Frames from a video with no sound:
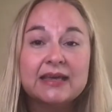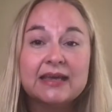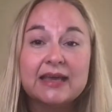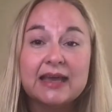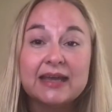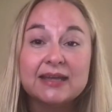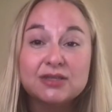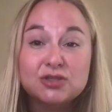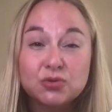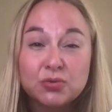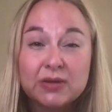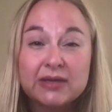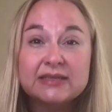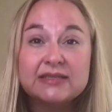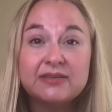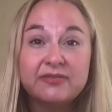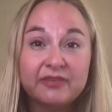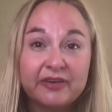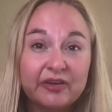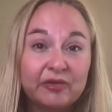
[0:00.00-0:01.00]
And
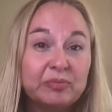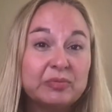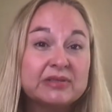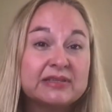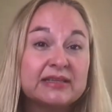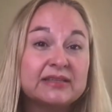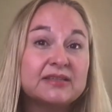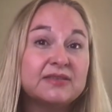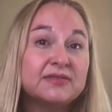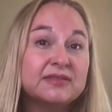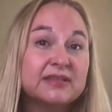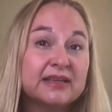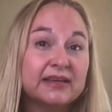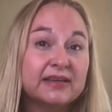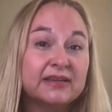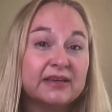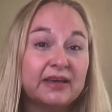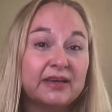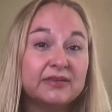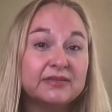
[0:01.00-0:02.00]
25% of
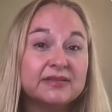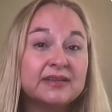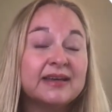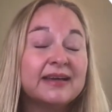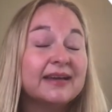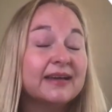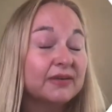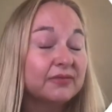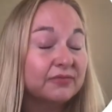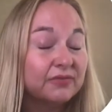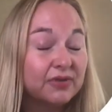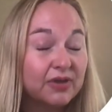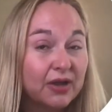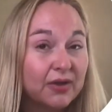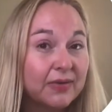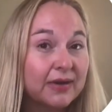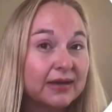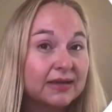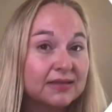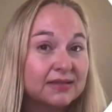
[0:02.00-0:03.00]
SENCOs have no
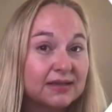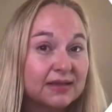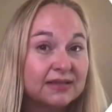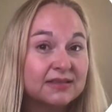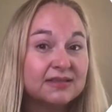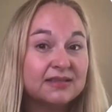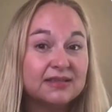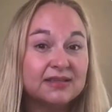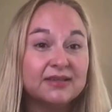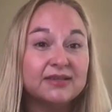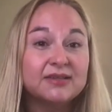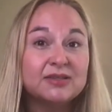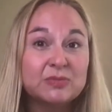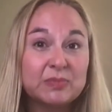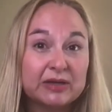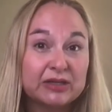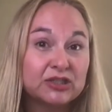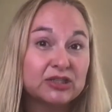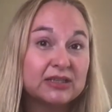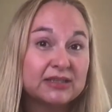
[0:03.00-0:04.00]
access to
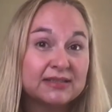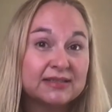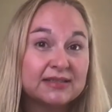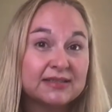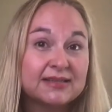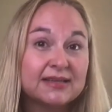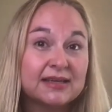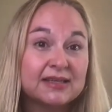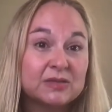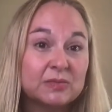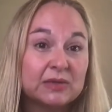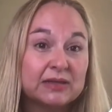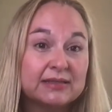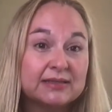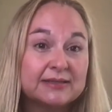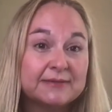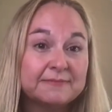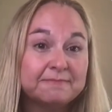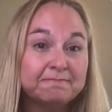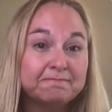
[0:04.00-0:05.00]
specialist
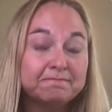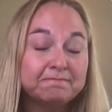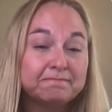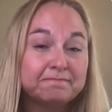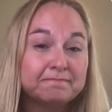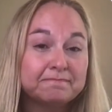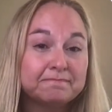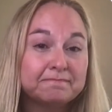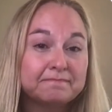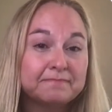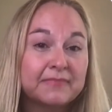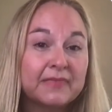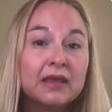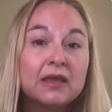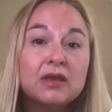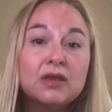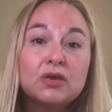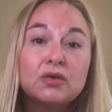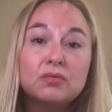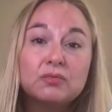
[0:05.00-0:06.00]
assessment.
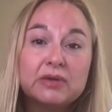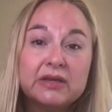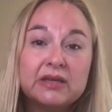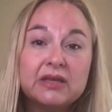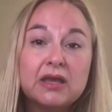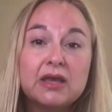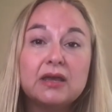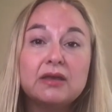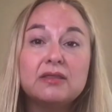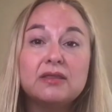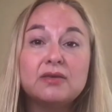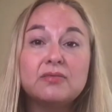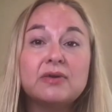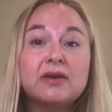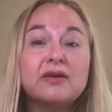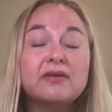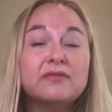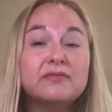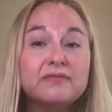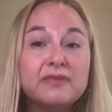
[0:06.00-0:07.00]
We know that we
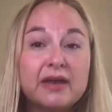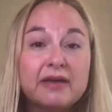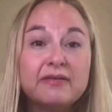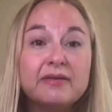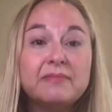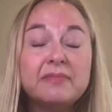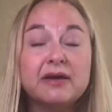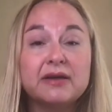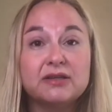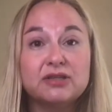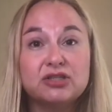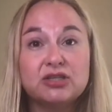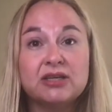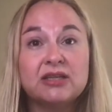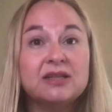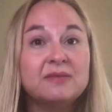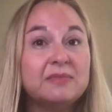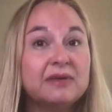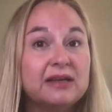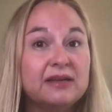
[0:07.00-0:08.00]
are very much in
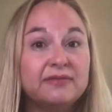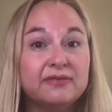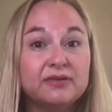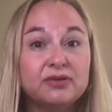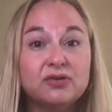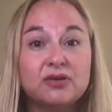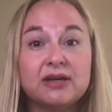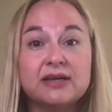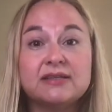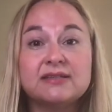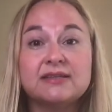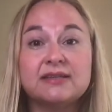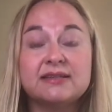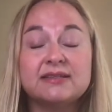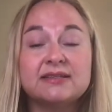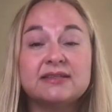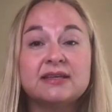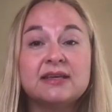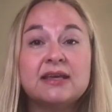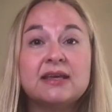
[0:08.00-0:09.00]
the middle of a
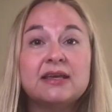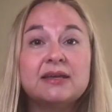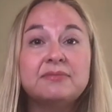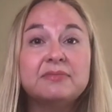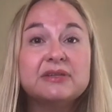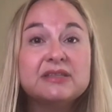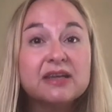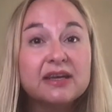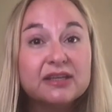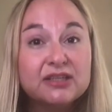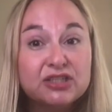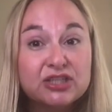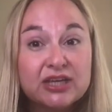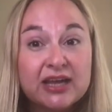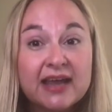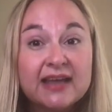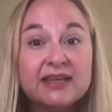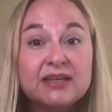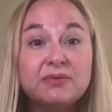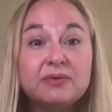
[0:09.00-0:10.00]
crisis, but I
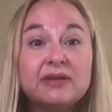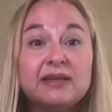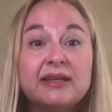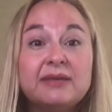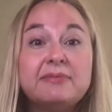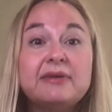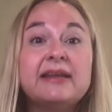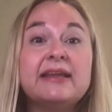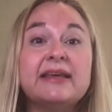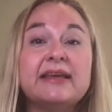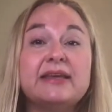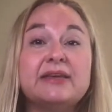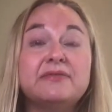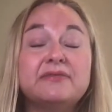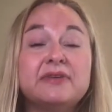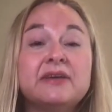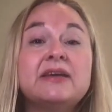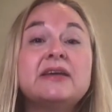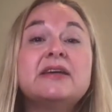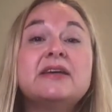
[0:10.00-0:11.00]
genuinely believe
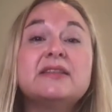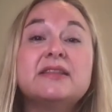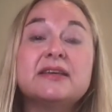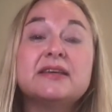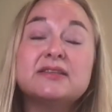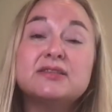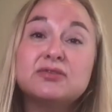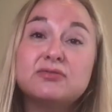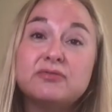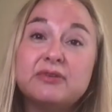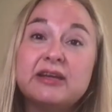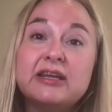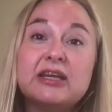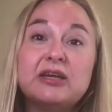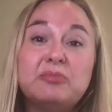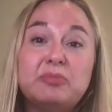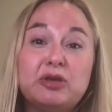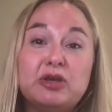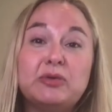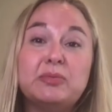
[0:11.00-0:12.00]
that screening
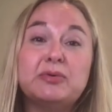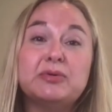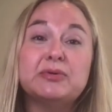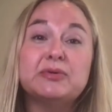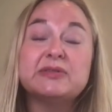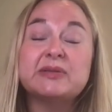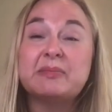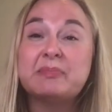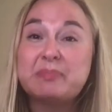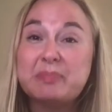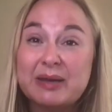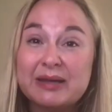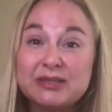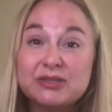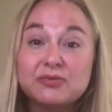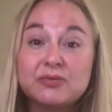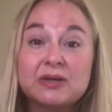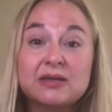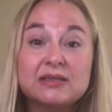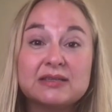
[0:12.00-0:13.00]
pupils and
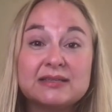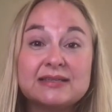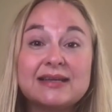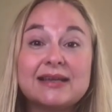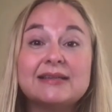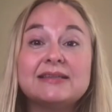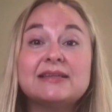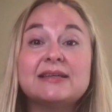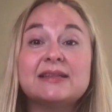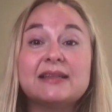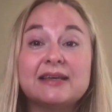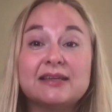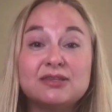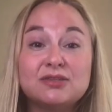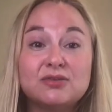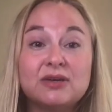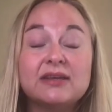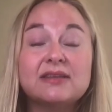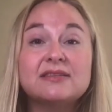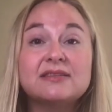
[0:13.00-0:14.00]
better understanding their
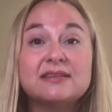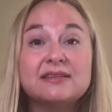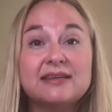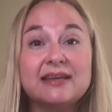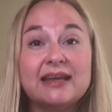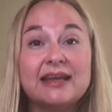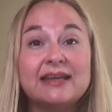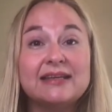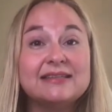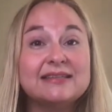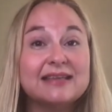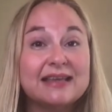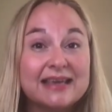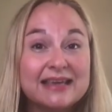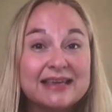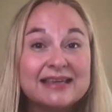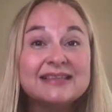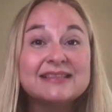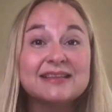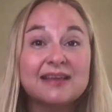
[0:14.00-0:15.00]
strengths and needs
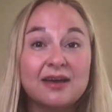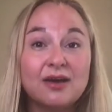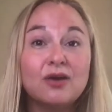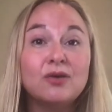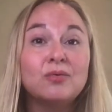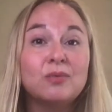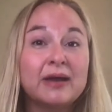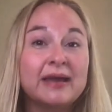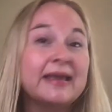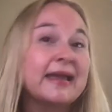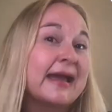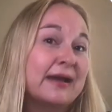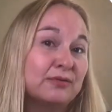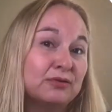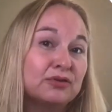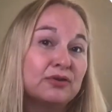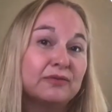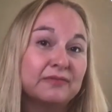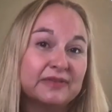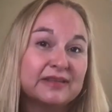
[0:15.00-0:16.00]
is our way
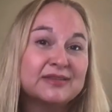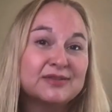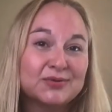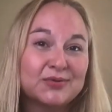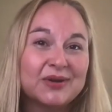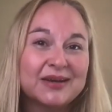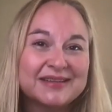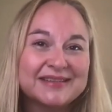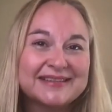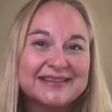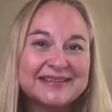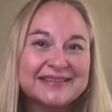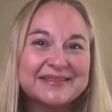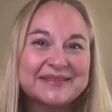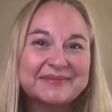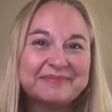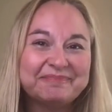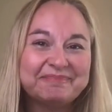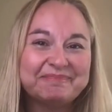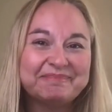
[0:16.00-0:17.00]
out of this
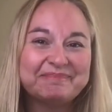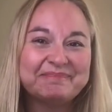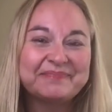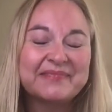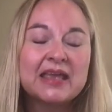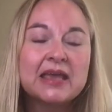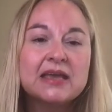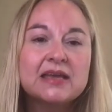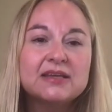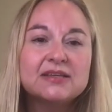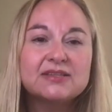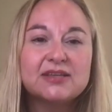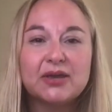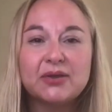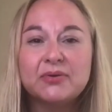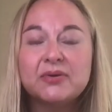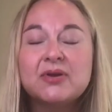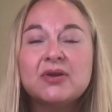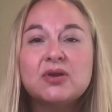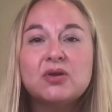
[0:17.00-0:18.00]
crisis.
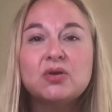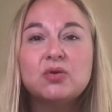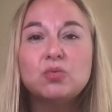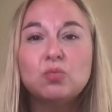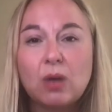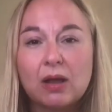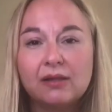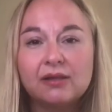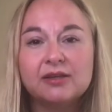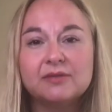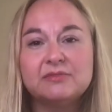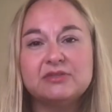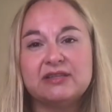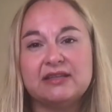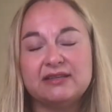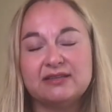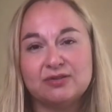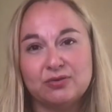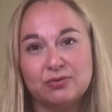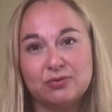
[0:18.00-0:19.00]
So, welcome to
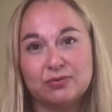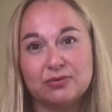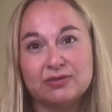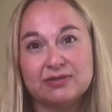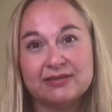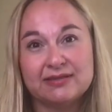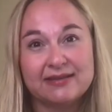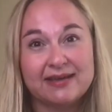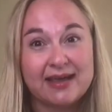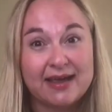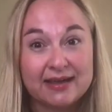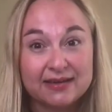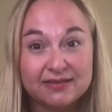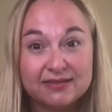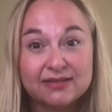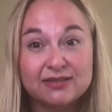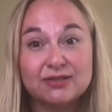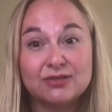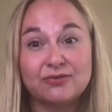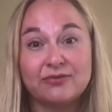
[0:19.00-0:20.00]
this course and
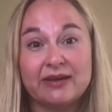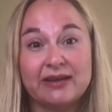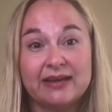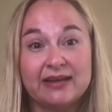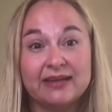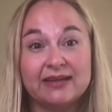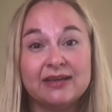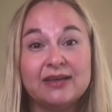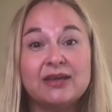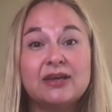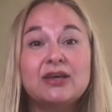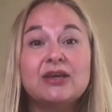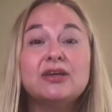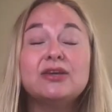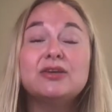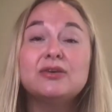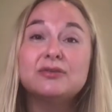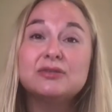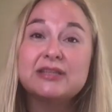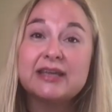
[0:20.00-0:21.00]
to screening.
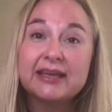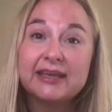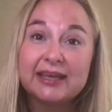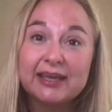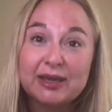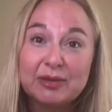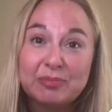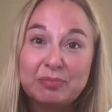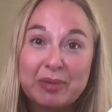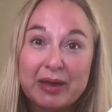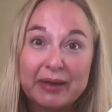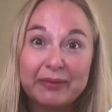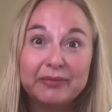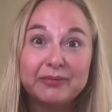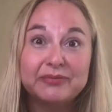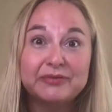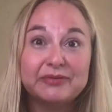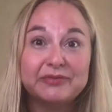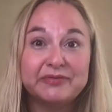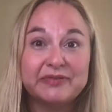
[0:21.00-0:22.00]
You're taking a
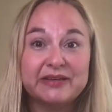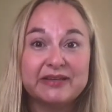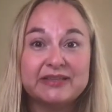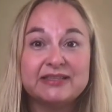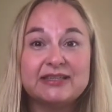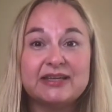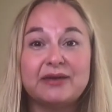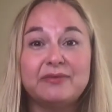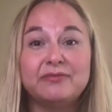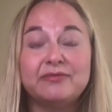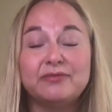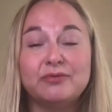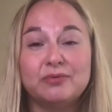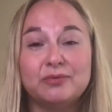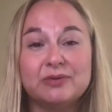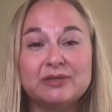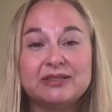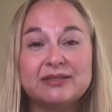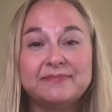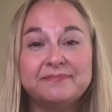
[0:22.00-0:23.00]
powerful first step
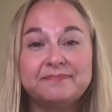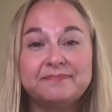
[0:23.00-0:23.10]
forward.